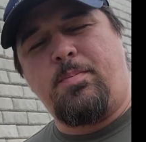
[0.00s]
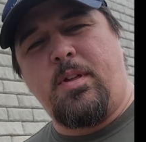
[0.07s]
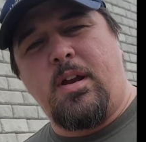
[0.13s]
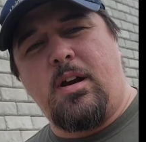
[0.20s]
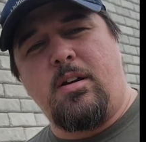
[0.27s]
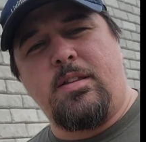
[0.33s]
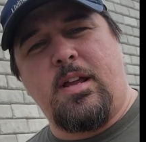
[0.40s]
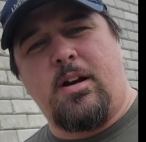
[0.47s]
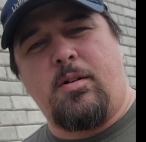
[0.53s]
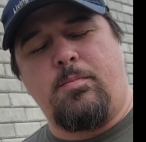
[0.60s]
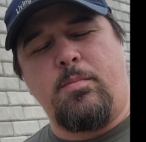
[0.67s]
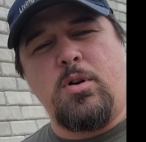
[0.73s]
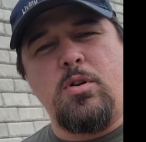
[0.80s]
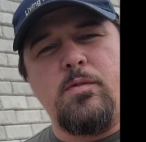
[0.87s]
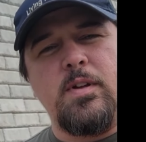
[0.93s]
there that are
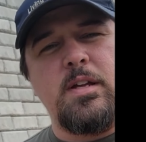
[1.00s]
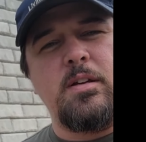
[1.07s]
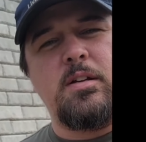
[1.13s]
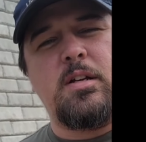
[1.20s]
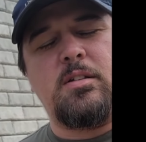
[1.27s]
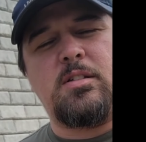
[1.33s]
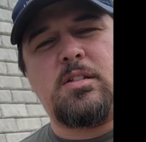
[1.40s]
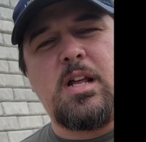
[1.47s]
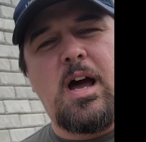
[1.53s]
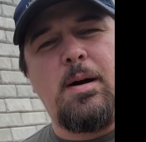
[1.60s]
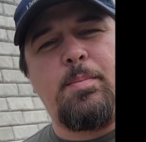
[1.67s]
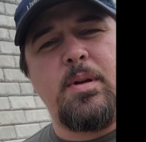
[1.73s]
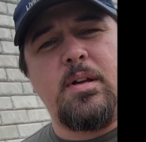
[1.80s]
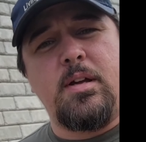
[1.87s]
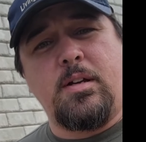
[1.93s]
moving,
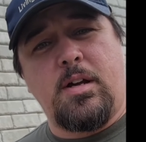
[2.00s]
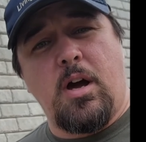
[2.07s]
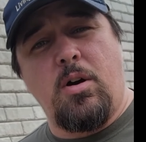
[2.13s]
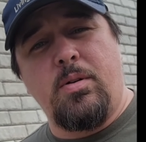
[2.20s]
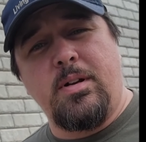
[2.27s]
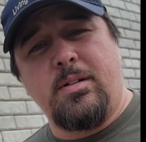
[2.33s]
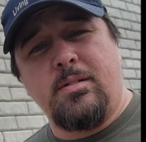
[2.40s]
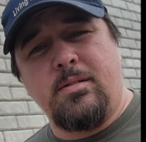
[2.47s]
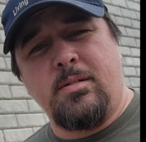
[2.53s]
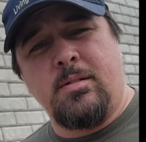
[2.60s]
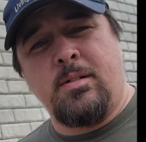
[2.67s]
stopping, and going.